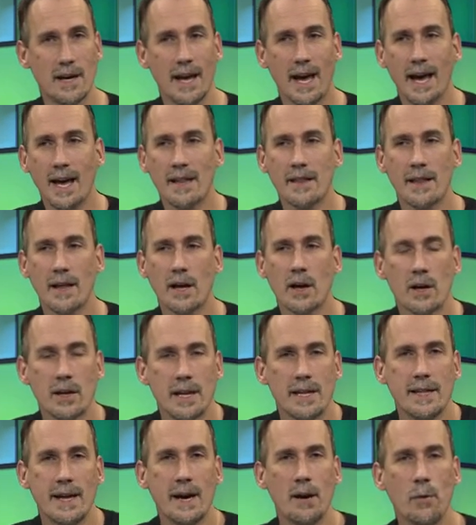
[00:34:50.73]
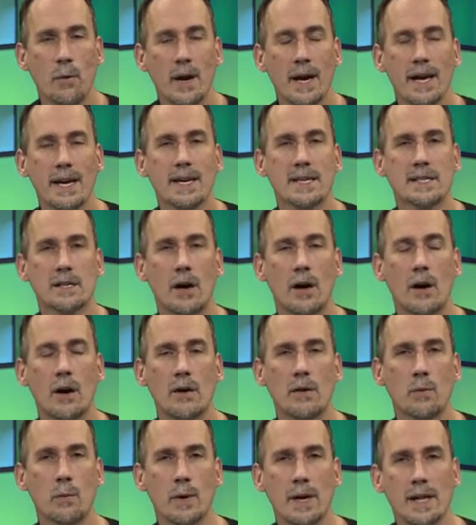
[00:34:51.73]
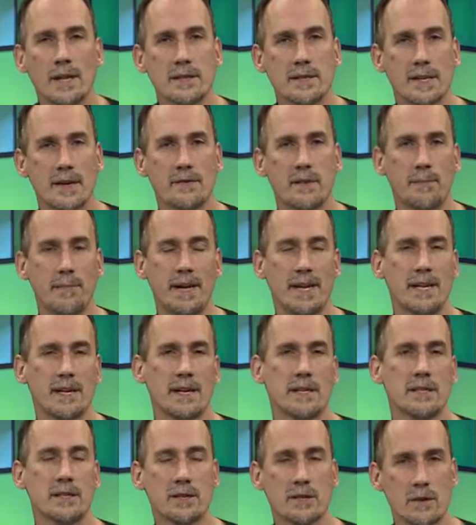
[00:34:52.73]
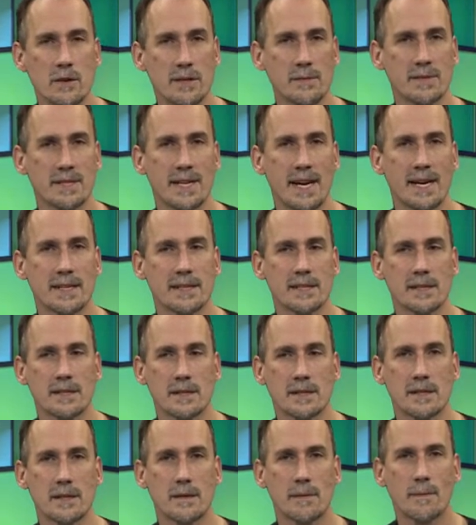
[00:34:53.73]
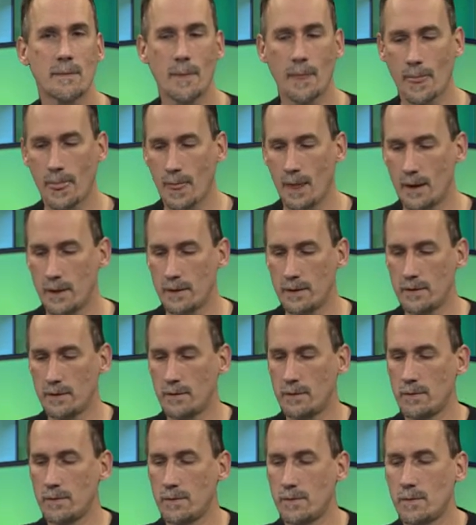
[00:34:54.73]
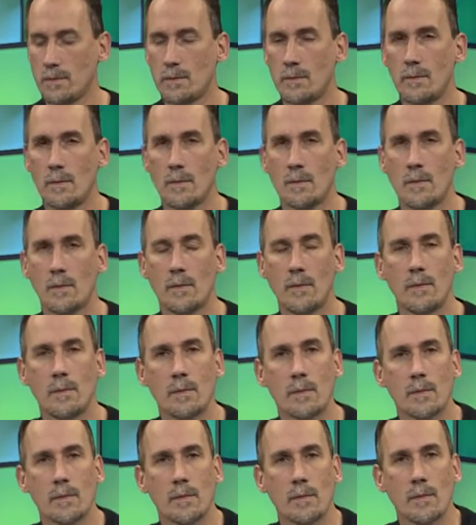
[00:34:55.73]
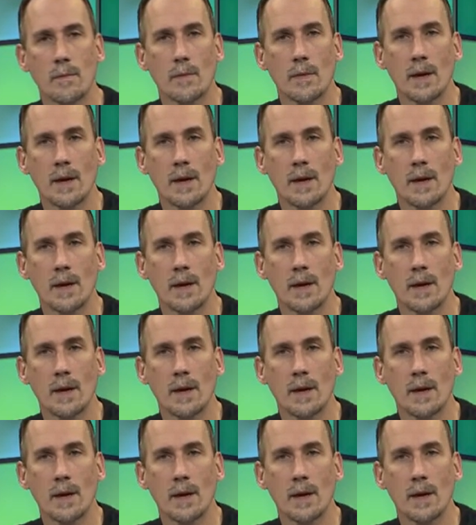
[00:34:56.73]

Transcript: And uh, in that way, it's all relative depending on the circumstances. But in that circumstance, the goal was to get to the house.